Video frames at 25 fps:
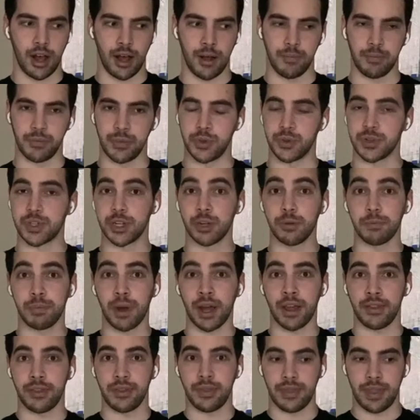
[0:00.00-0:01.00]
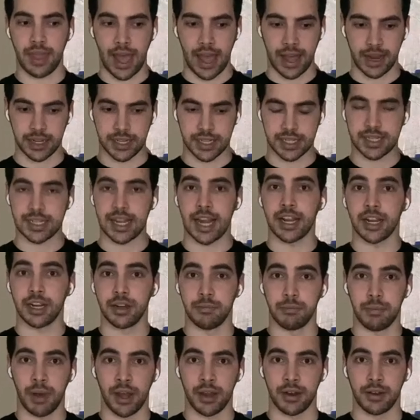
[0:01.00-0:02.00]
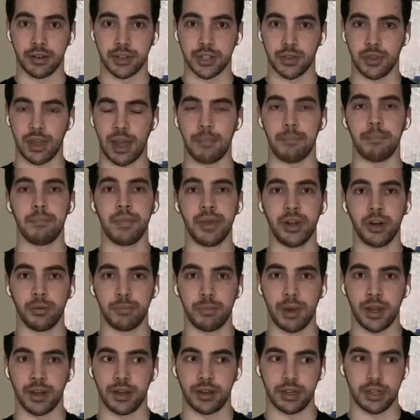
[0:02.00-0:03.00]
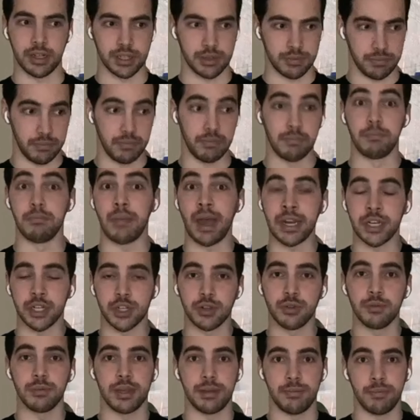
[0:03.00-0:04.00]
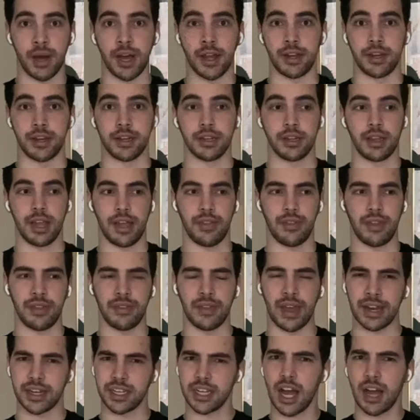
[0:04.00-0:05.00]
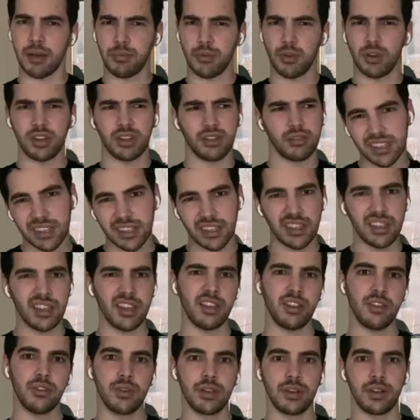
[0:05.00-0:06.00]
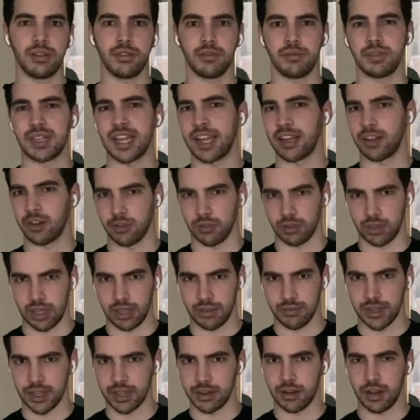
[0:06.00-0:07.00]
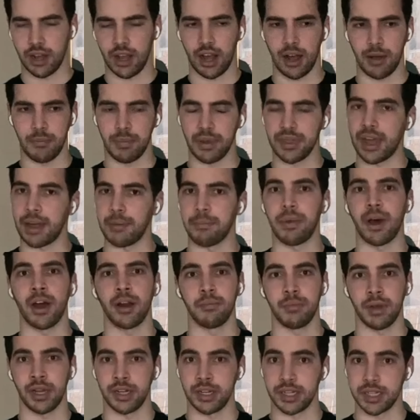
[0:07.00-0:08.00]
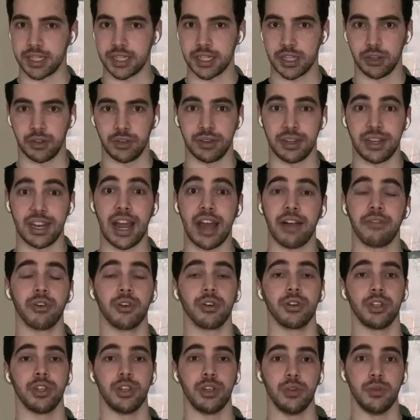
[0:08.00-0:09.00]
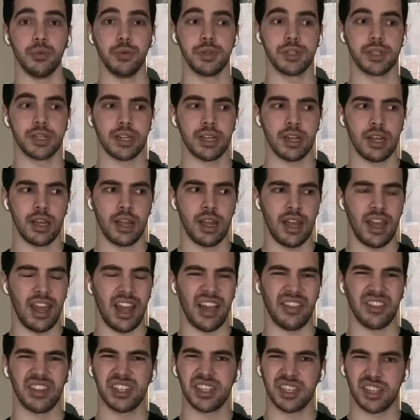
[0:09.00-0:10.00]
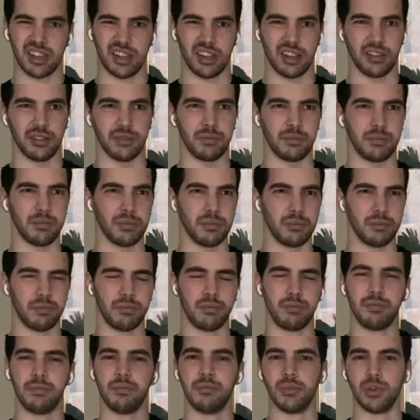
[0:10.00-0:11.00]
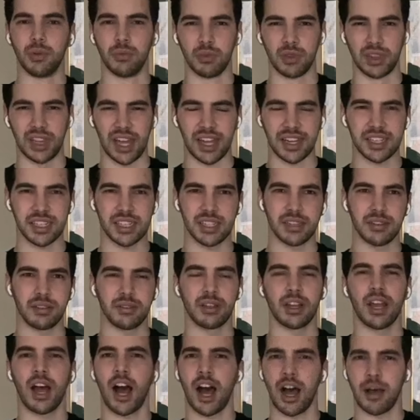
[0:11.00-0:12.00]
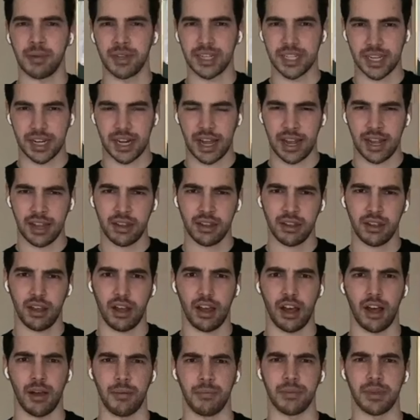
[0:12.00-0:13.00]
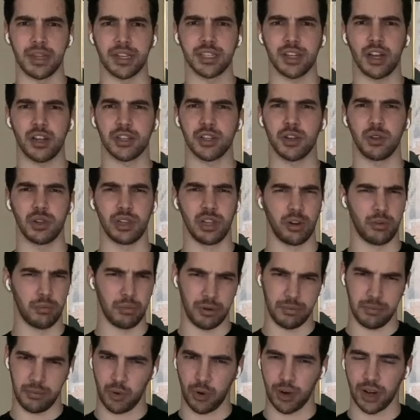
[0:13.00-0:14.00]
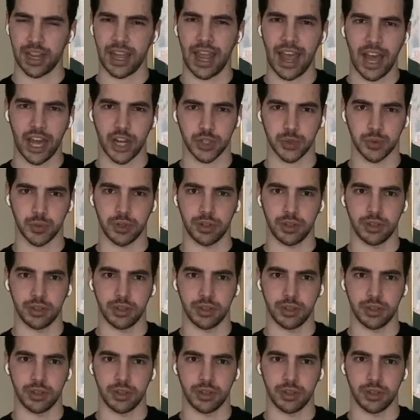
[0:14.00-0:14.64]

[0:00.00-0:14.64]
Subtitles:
you still button that second button, so that middle button is meant to be buttoned. And then that top one, you can take it or leave it, but that bottom button is still never used. And this is a less common today. It's also a little bit more casual.